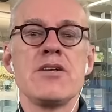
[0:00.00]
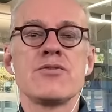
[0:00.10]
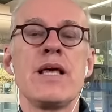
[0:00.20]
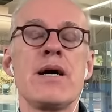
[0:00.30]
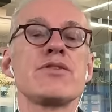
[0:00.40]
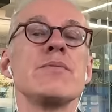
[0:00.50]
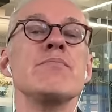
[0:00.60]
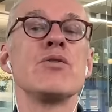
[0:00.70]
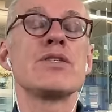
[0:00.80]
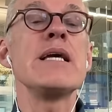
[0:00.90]
So that was the
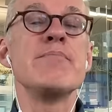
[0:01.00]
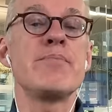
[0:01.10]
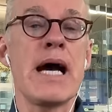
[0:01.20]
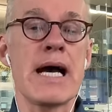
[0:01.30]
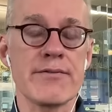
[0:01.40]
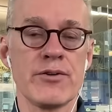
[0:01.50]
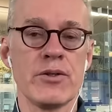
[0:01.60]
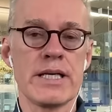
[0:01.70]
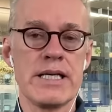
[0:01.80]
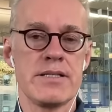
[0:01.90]
most
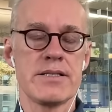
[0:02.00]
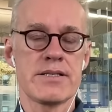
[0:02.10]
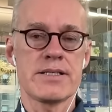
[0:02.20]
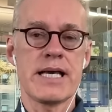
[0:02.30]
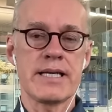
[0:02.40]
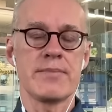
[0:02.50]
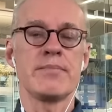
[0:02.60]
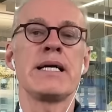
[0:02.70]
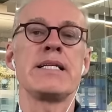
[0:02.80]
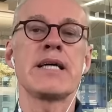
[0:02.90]
impactful in setting up
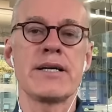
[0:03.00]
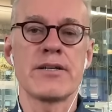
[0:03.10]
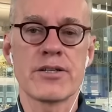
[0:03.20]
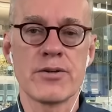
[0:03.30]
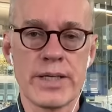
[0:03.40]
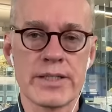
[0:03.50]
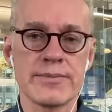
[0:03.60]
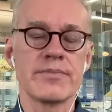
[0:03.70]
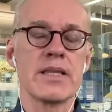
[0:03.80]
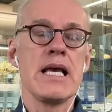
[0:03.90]
my entire career.
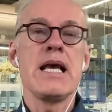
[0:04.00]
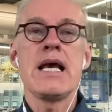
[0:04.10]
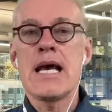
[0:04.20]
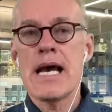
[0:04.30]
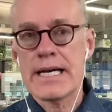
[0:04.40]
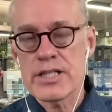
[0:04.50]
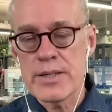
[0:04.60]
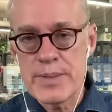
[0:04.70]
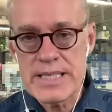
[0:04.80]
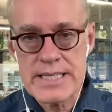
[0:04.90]
Actually,
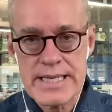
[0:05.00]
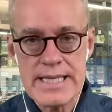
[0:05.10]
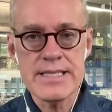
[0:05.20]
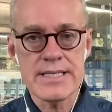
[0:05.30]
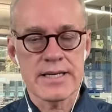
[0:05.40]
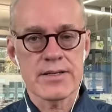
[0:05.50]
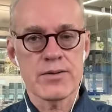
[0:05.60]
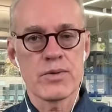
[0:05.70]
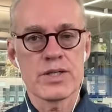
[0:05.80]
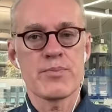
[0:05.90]
Business Insider
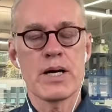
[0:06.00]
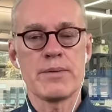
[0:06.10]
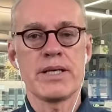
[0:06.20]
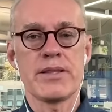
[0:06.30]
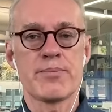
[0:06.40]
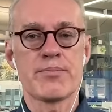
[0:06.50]
was probably the